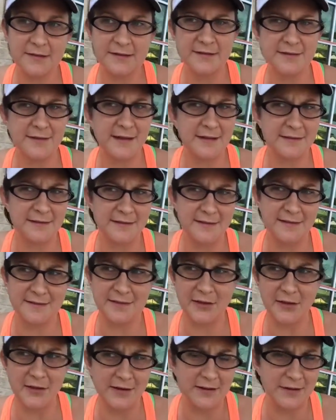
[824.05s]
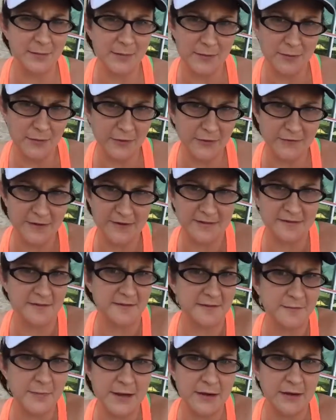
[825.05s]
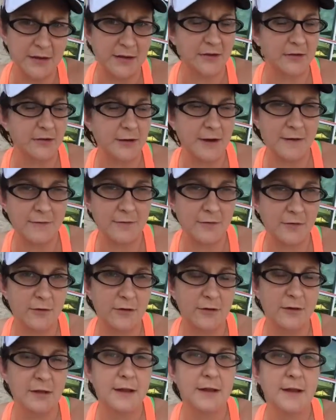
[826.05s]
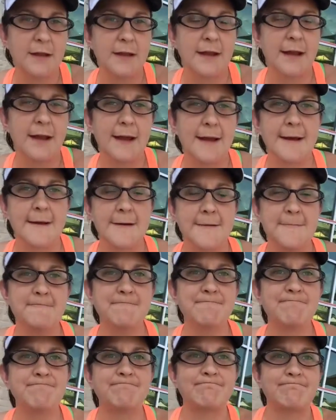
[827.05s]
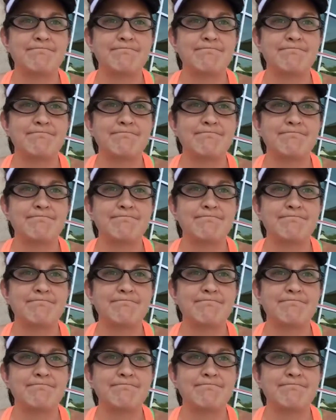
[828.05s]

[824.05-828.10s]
She's actually starting to be a motivational speaker and travel. I'm